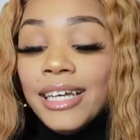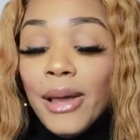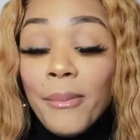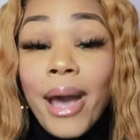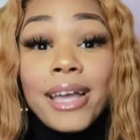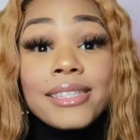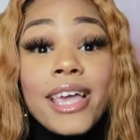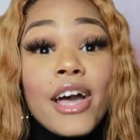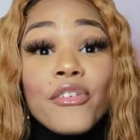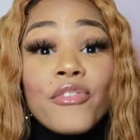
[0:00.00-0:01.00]
My
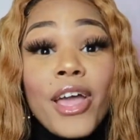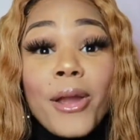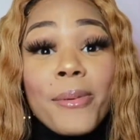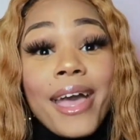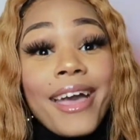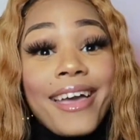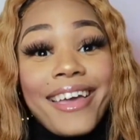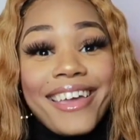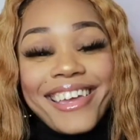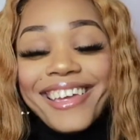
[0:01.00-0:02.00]
Telfar
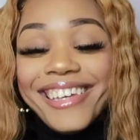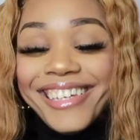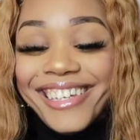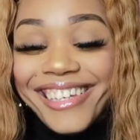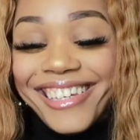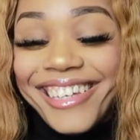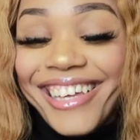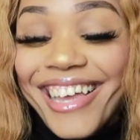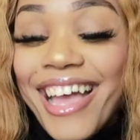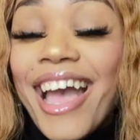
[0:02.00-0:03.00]
bag.
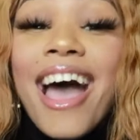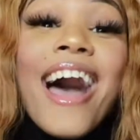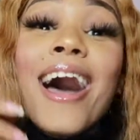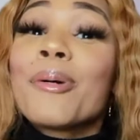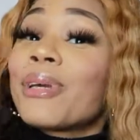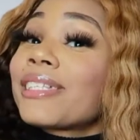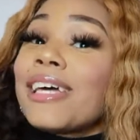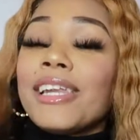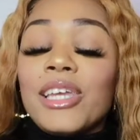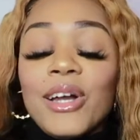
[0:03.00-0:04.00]
I'm
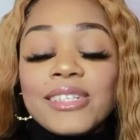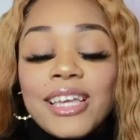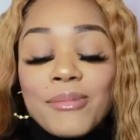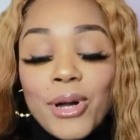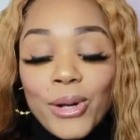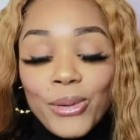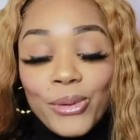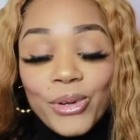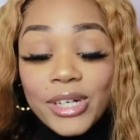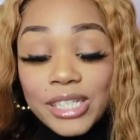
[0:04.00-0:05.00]
excited, y'all. It's like my own
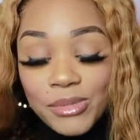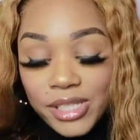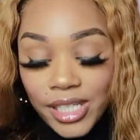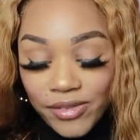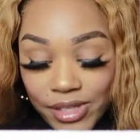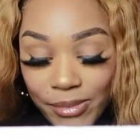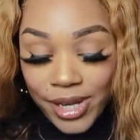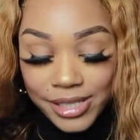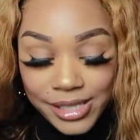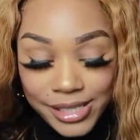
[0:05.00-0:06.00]
Christmas gift to
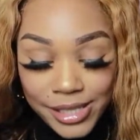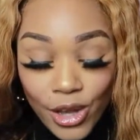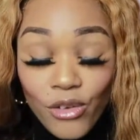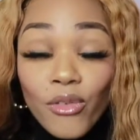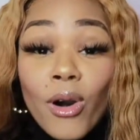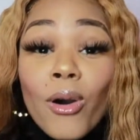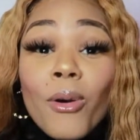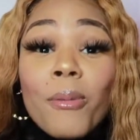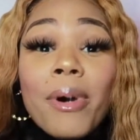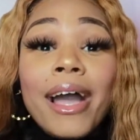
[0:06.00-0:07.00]
myself.
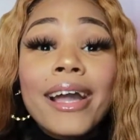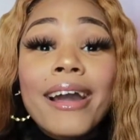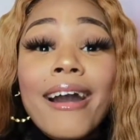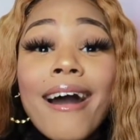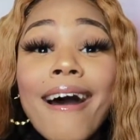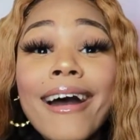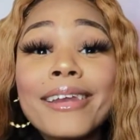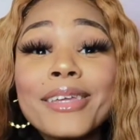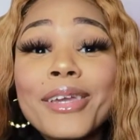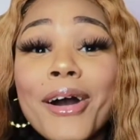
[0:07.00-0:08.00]
Oh my god,
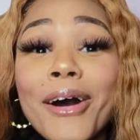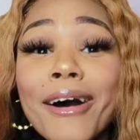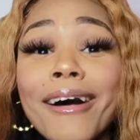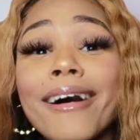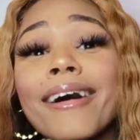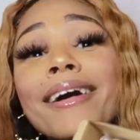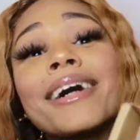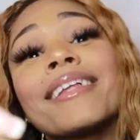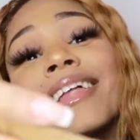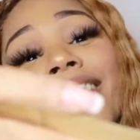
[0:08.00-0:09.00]

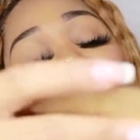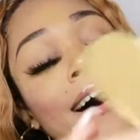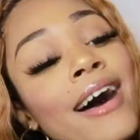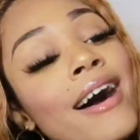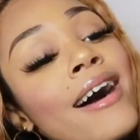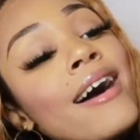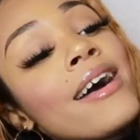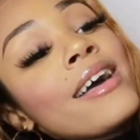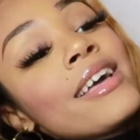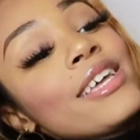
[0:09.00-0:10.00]
y'all.
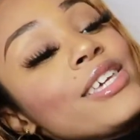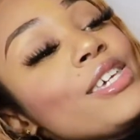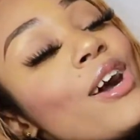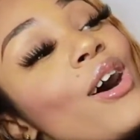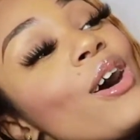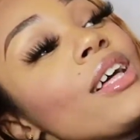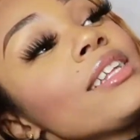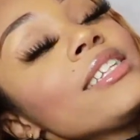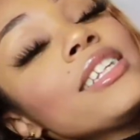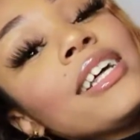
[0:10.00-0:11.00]
Y'all,
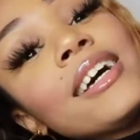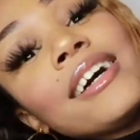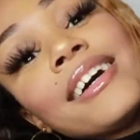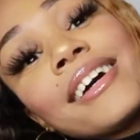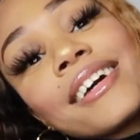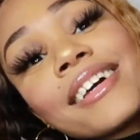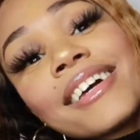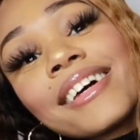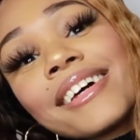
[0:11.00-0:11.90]
look.